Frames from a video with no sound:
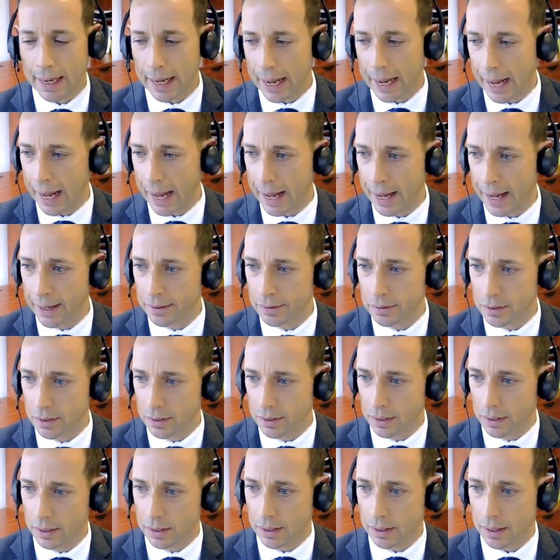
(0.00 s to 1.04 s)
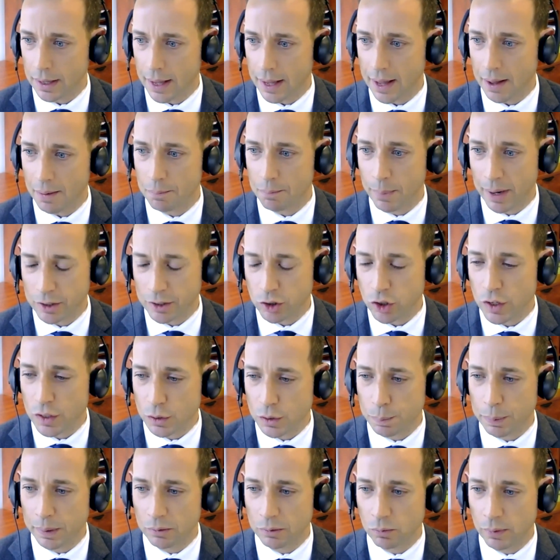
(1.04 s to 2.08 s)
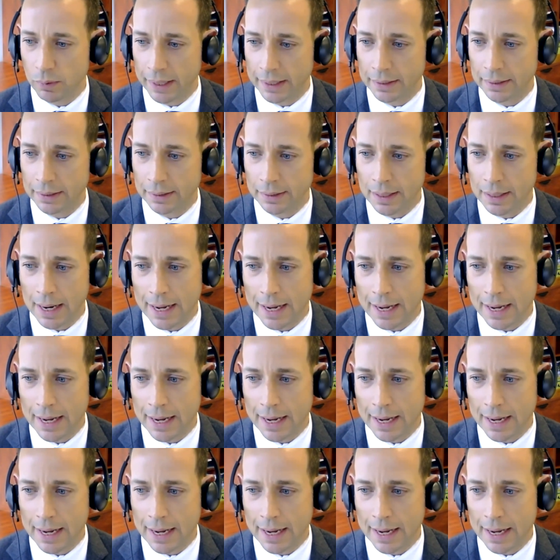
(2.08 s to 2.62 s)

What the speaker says: And much has been written,